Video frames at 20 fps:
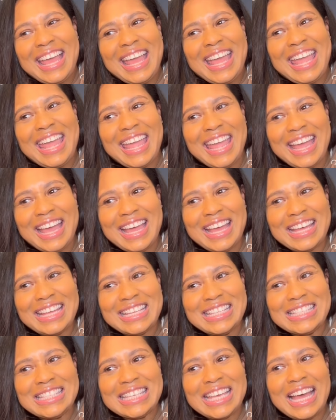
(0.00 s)

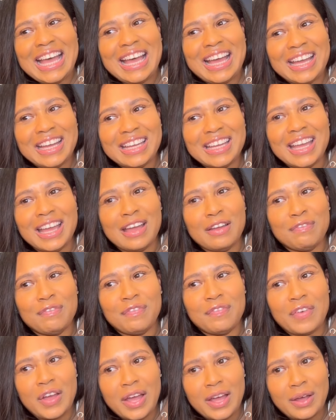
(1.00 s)
And I have
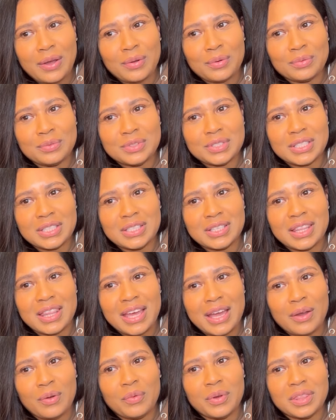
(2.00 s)
found
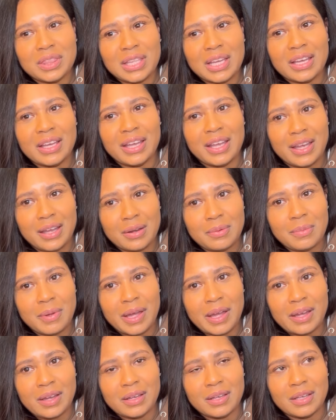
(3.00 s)
that with that
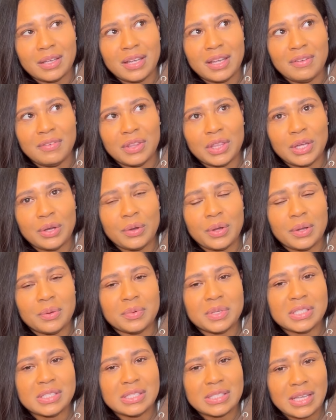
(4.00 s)
handbag, even though it
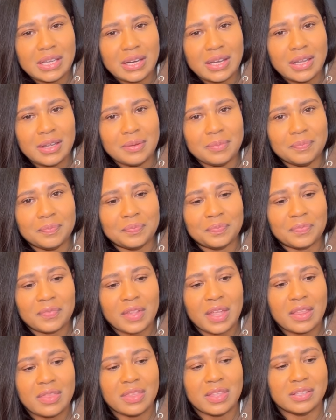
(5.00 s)
was sitting,
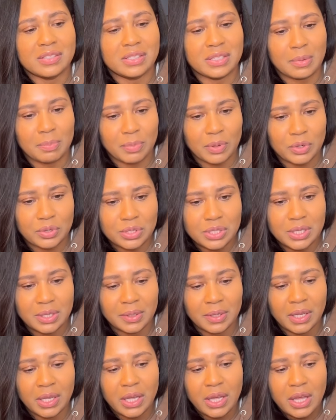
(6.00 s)
the
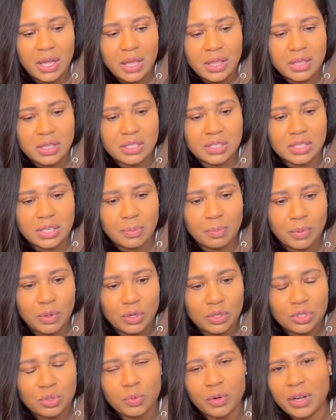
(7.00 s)

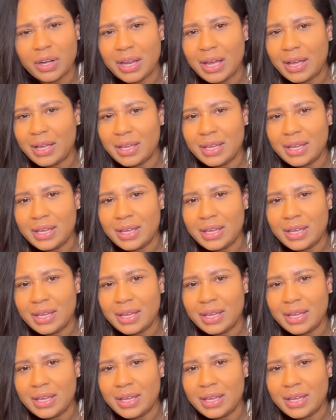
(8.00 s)
zippers were not